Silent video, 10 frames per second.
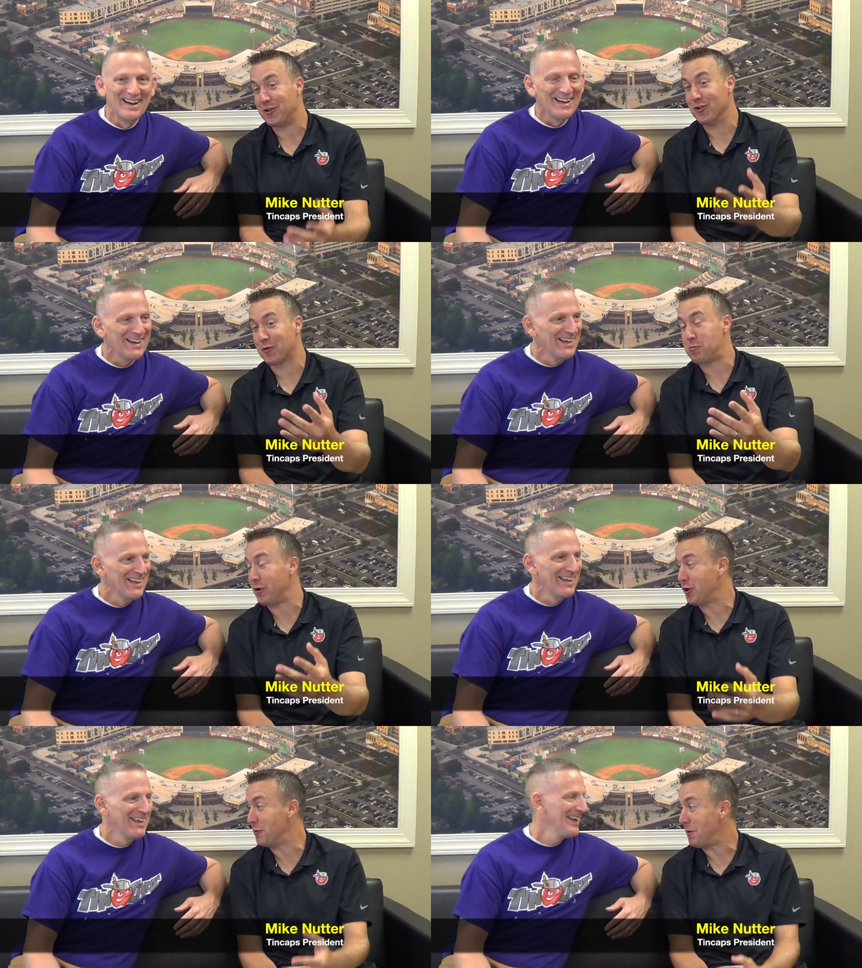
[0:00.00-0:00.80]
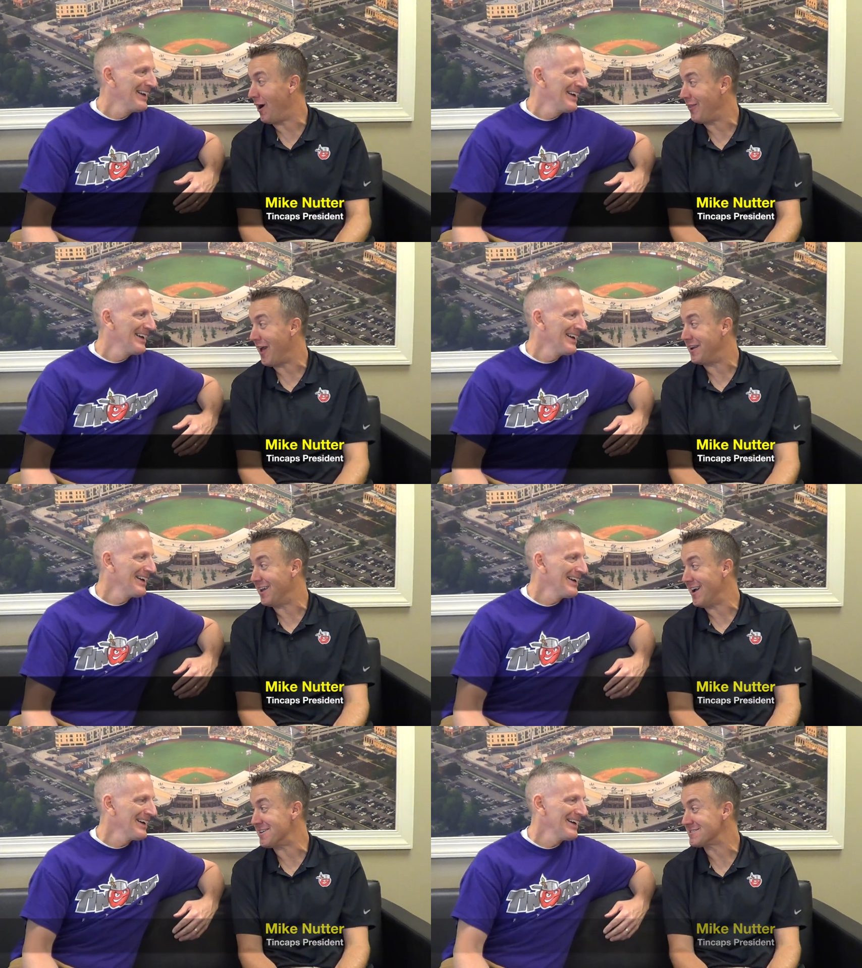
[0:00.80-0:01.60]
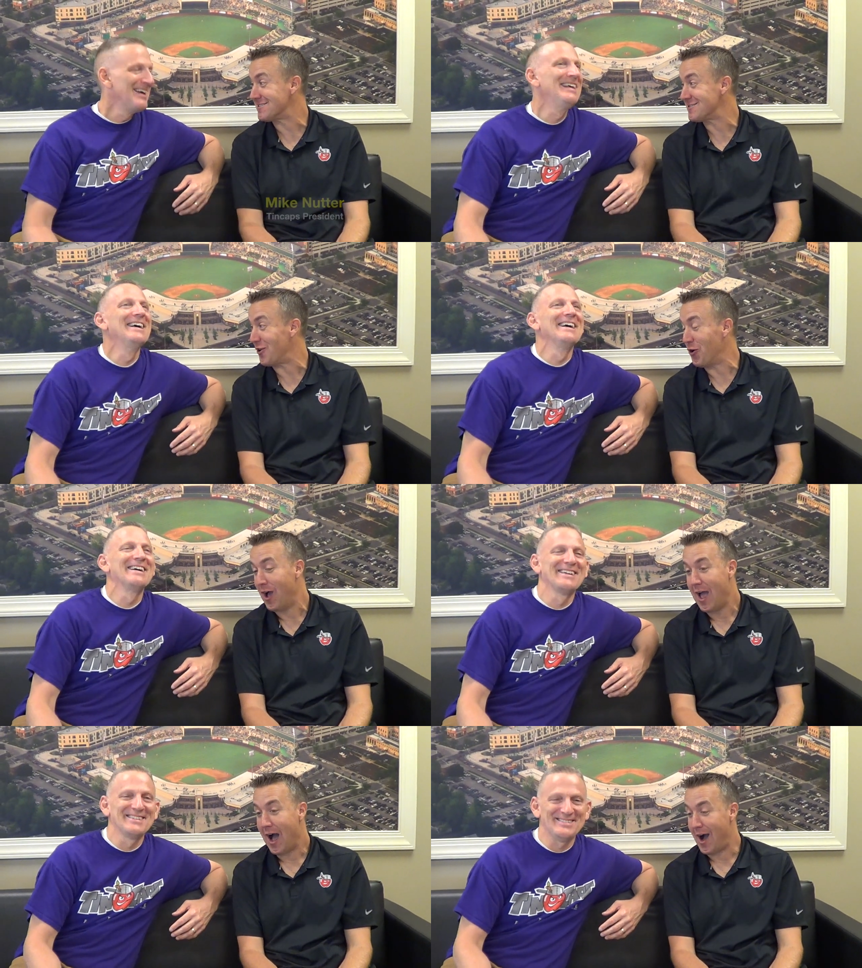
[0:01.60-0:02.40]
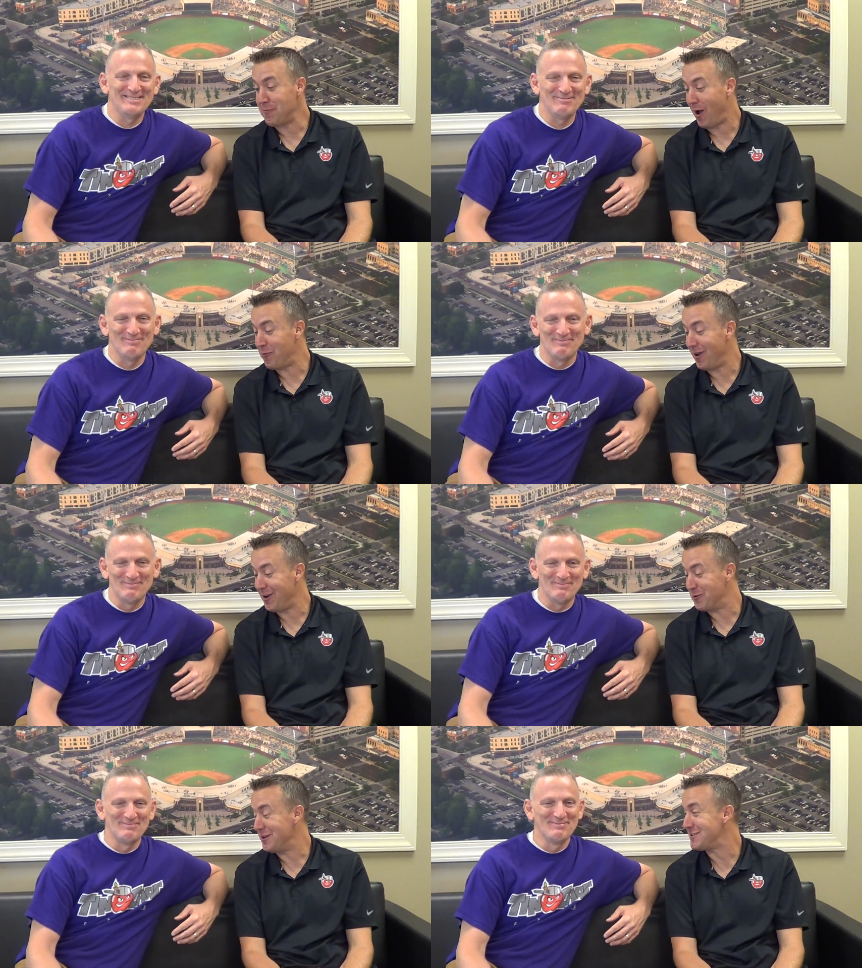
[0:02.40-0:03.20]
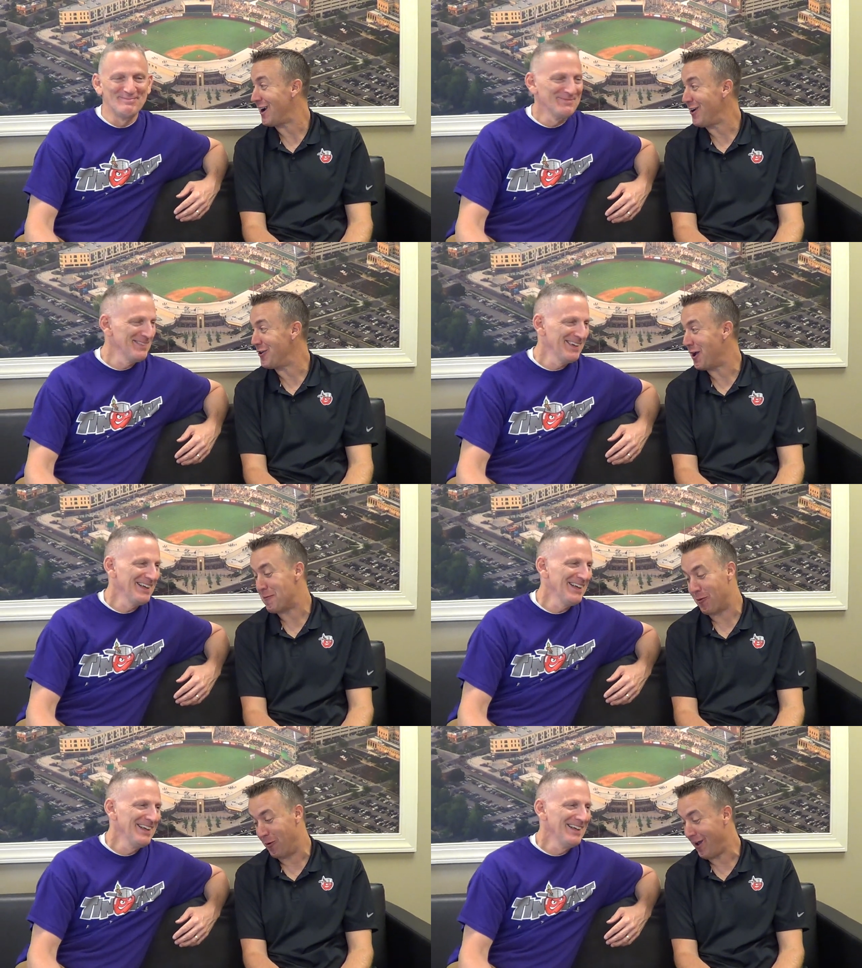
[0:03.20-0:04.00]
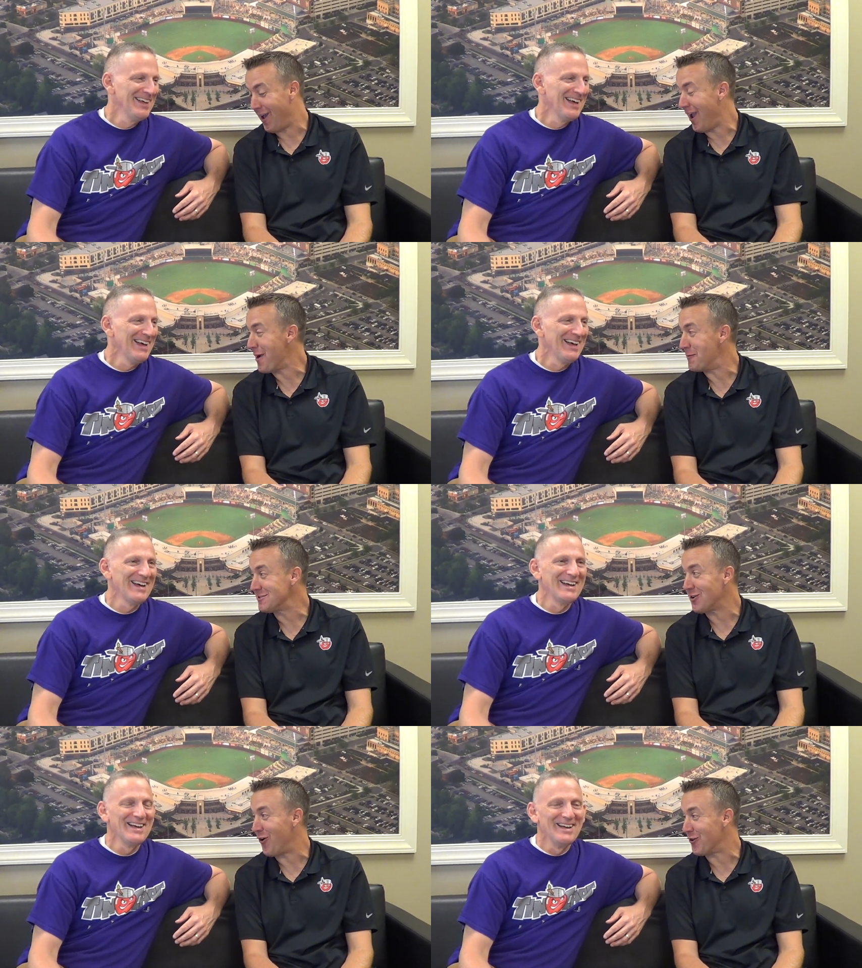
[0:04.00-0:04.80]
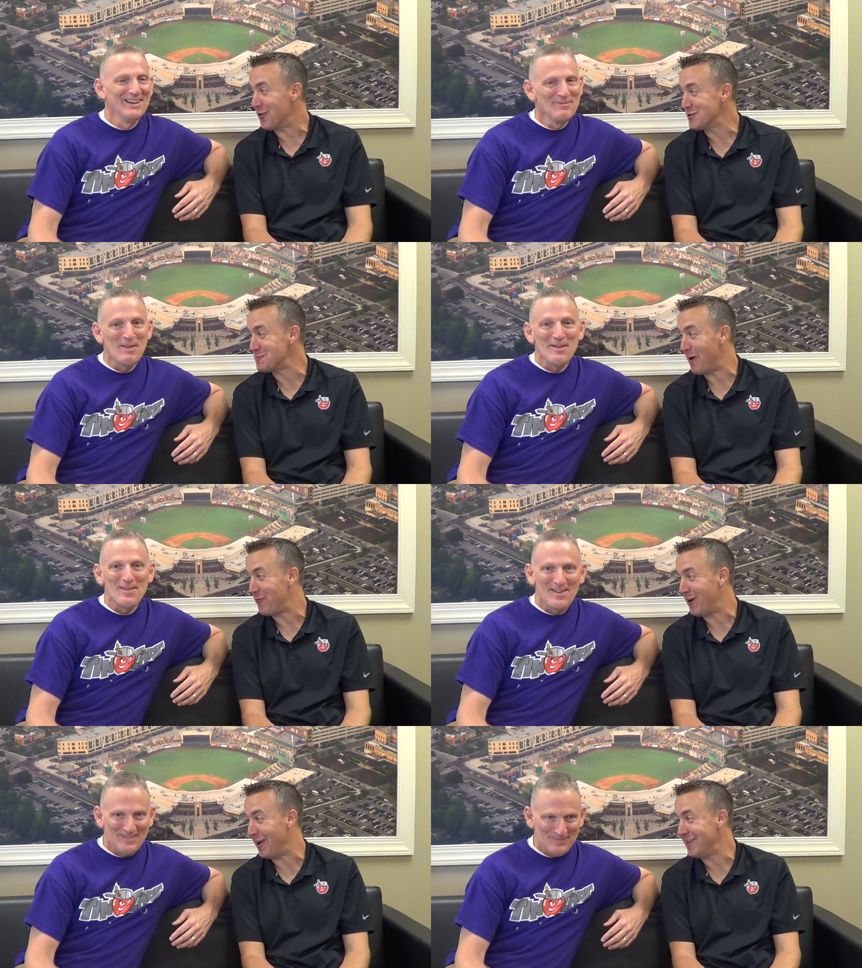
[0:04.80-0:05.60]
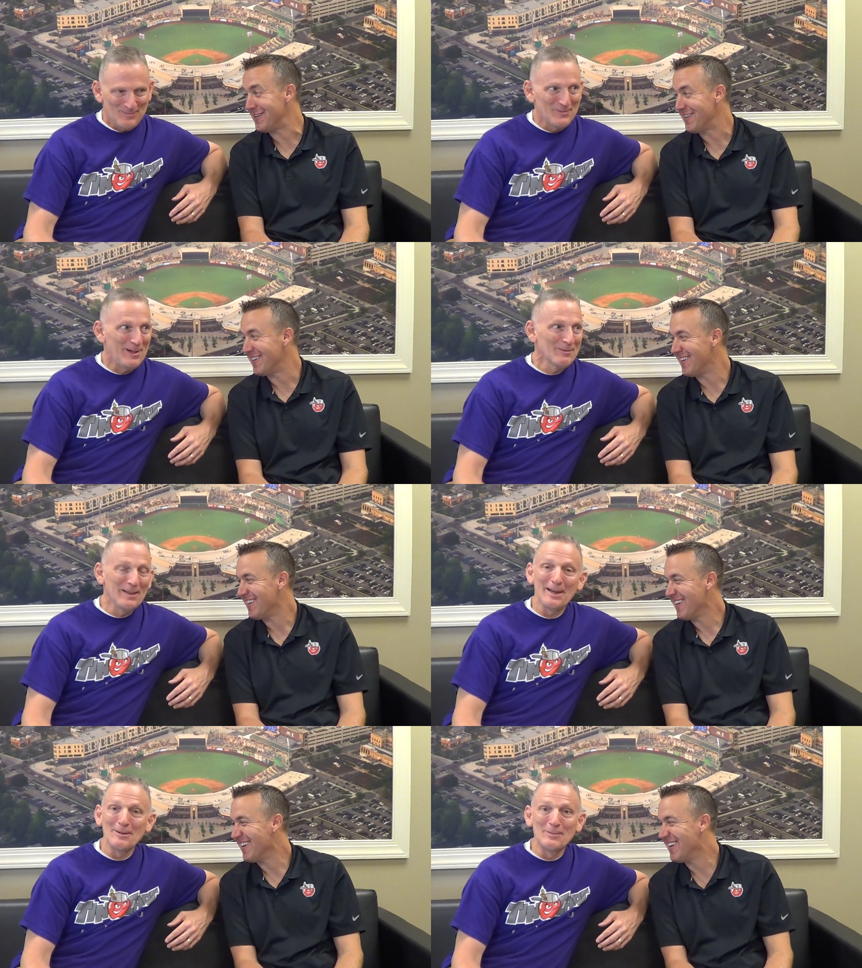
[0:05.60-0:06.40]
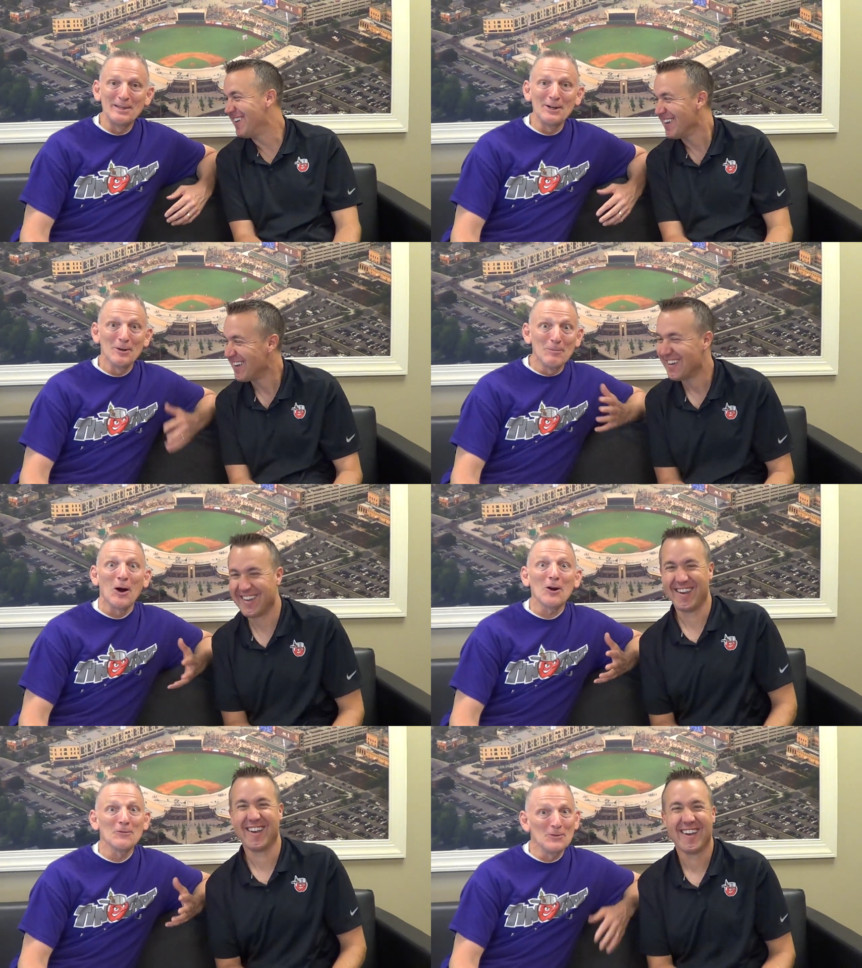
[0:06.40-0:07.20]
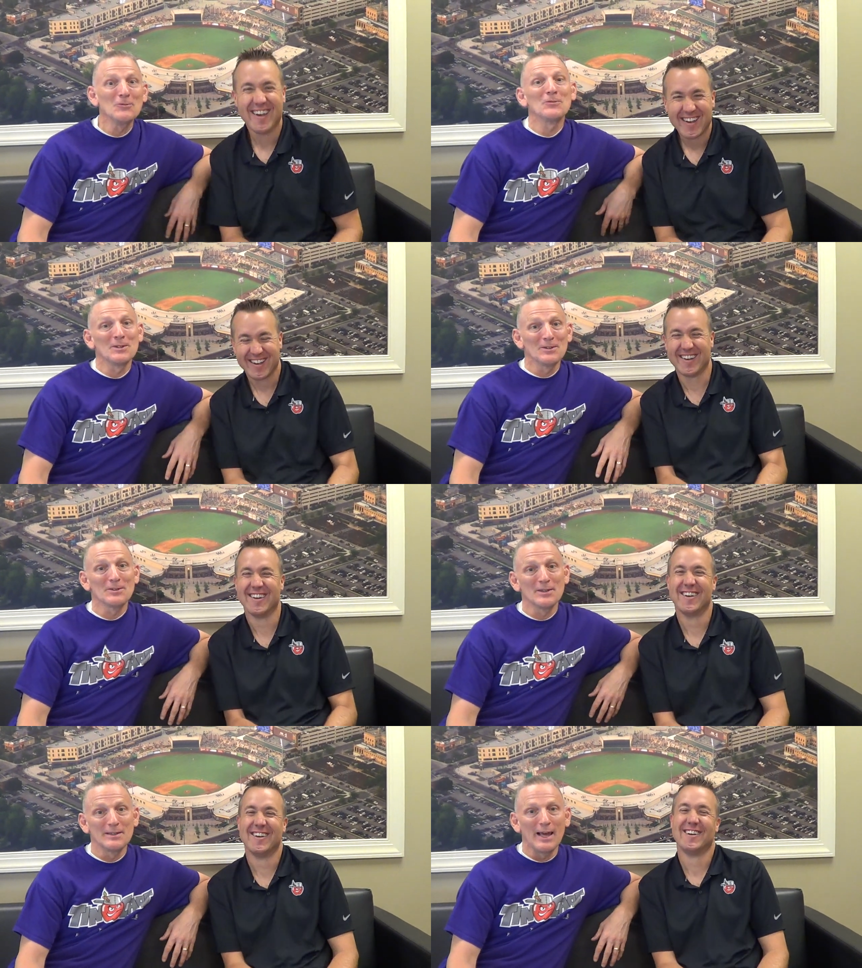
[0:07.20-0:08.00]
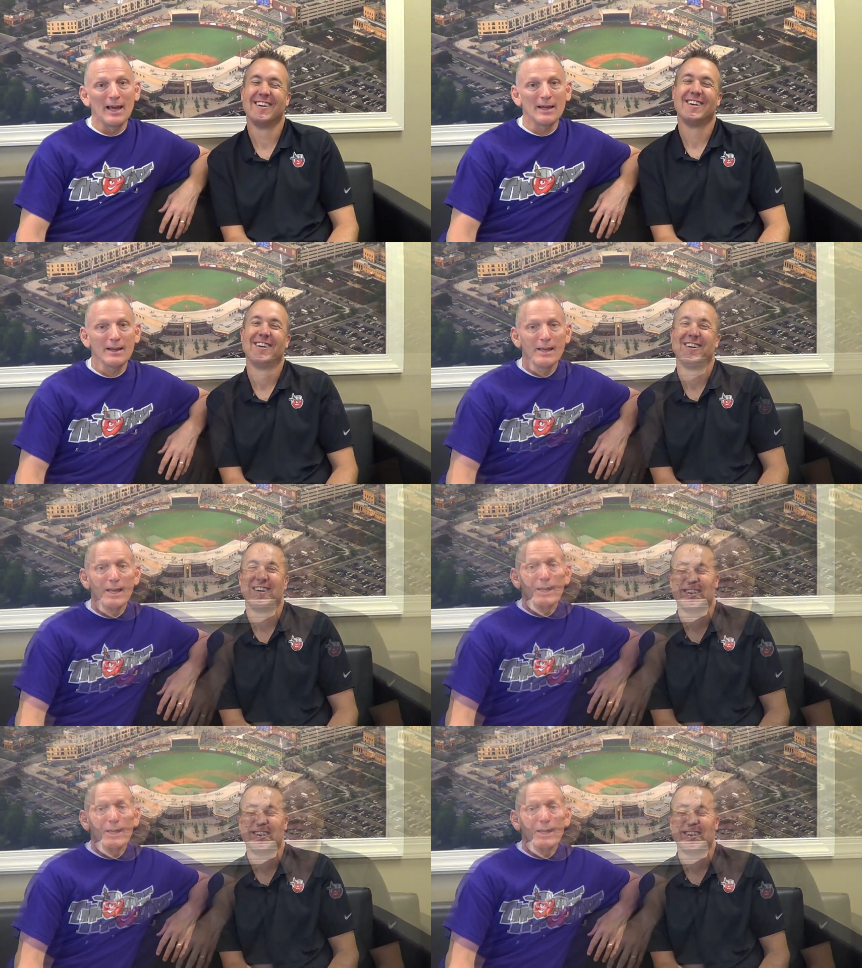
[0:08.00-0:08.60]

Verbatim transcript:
Speaker 1: You look pretty good behind that desk, so I'm not ready to retire yet, but when I am, it's all yours, my friend.
Speaker 2: I'm glad to be here at Parkview Field today. And